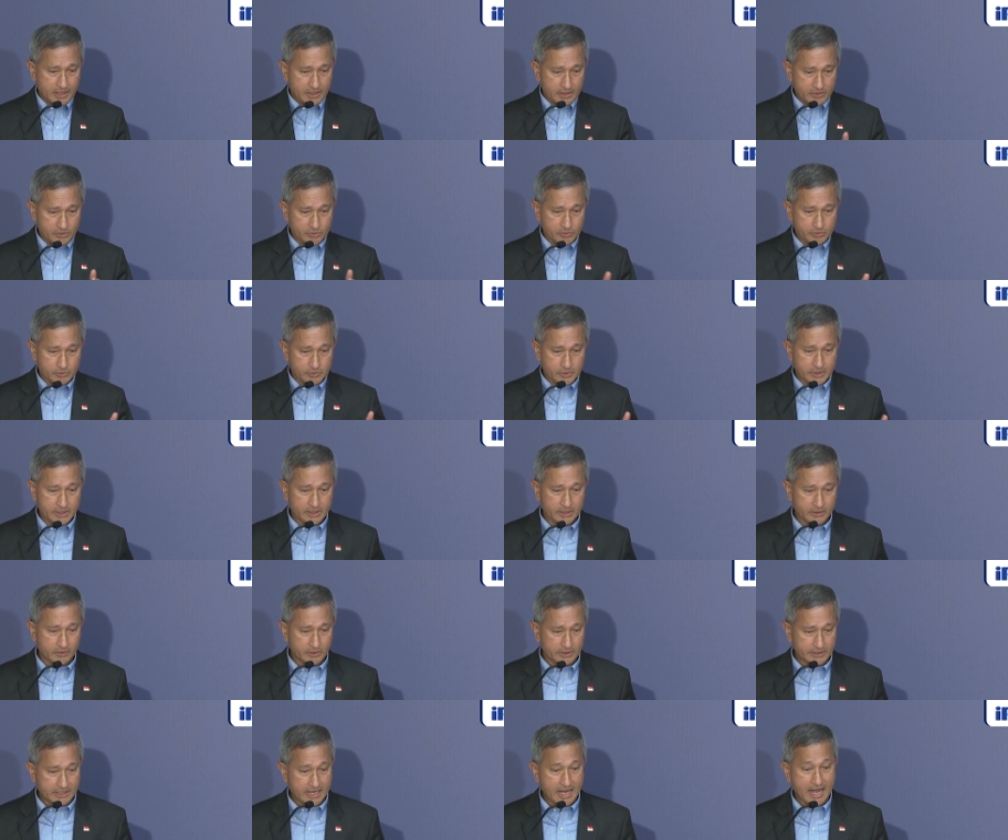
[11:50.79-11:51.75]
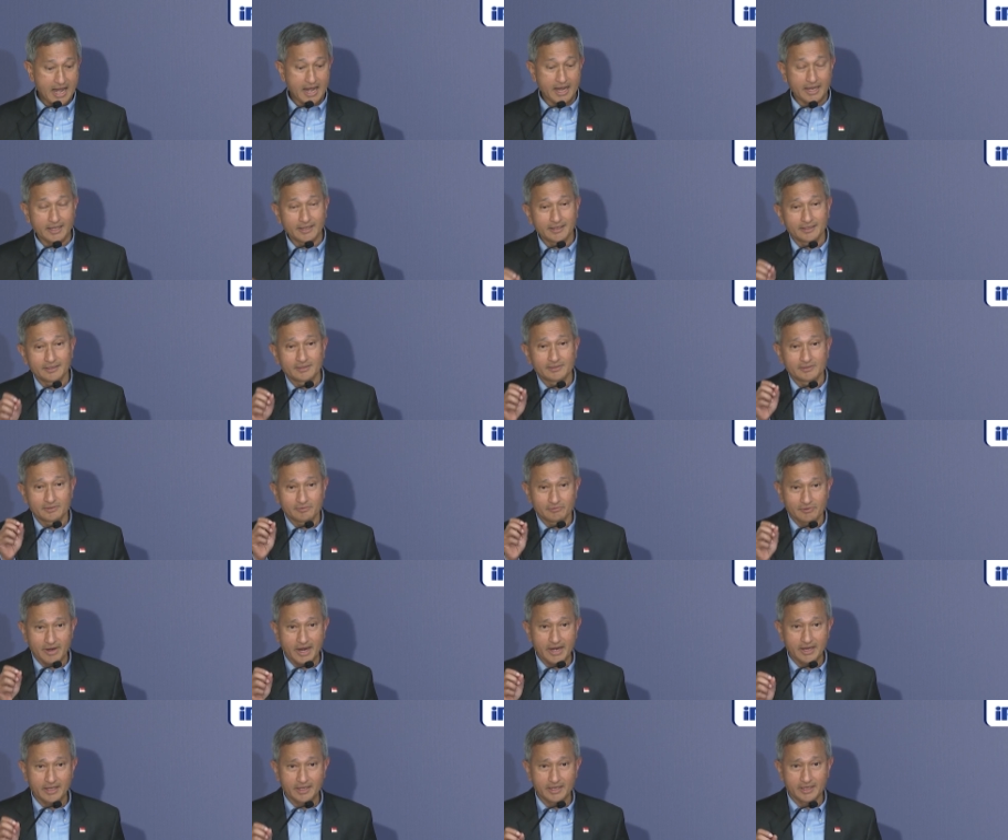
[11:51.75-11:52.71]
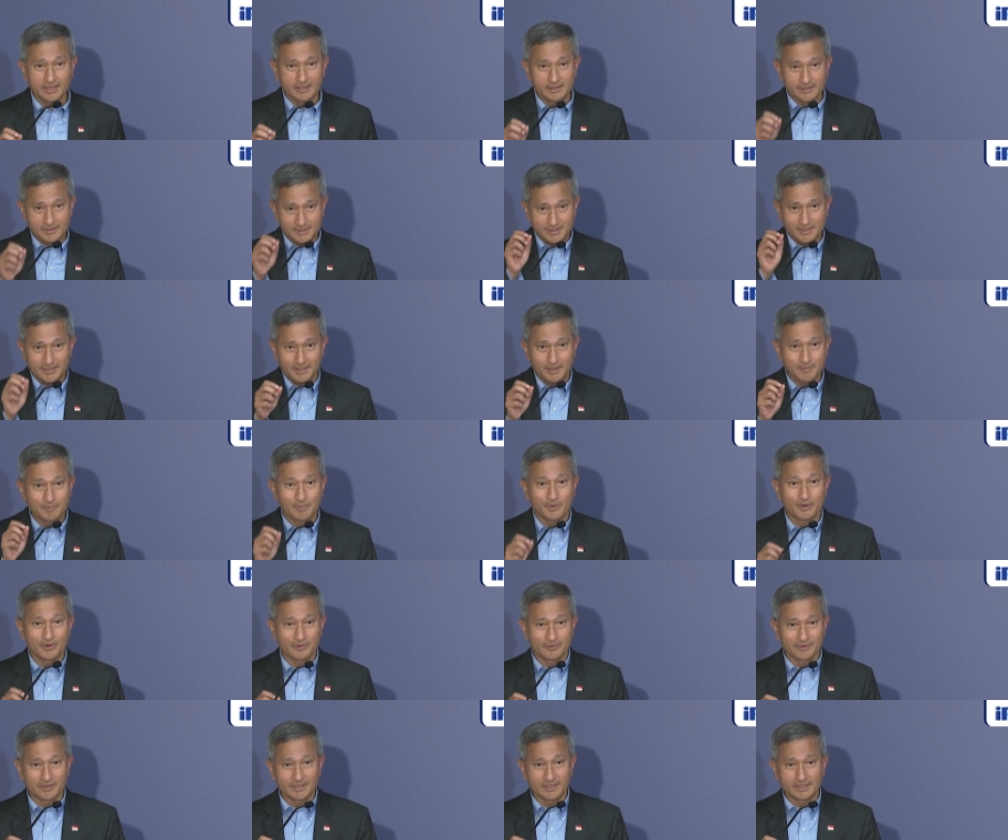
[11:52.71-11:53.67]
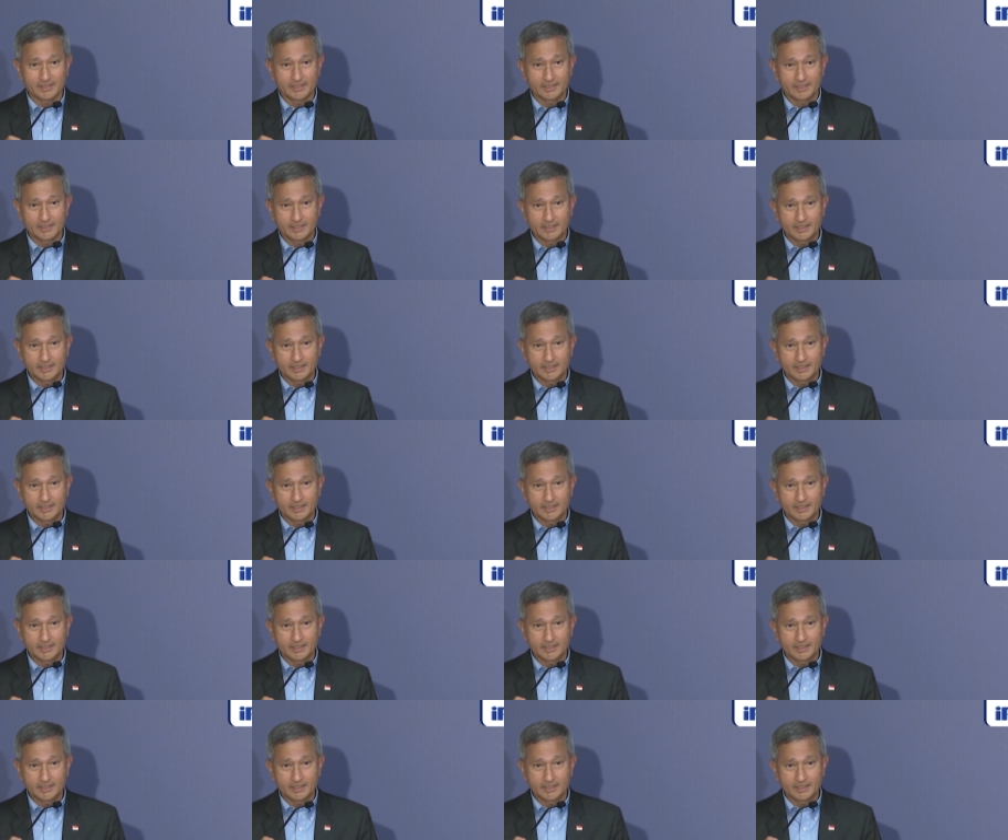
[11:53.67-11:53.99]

You were the highest ranking Singaporean.